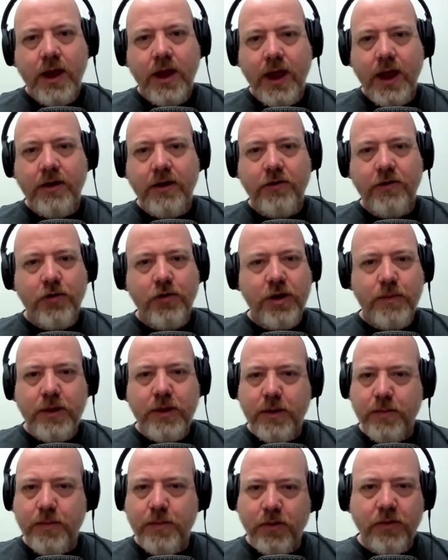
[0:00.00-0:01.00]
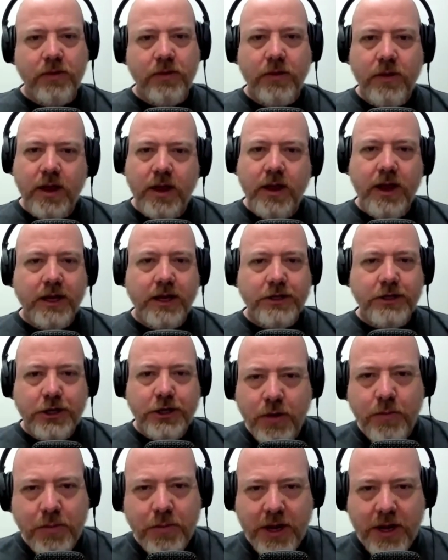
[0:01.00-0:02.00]
and treat people as
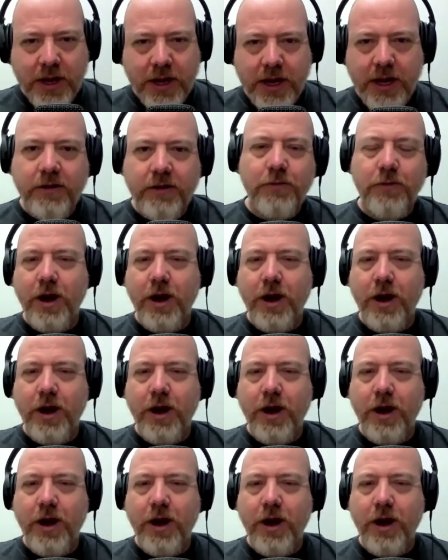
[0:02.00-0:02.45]
human beings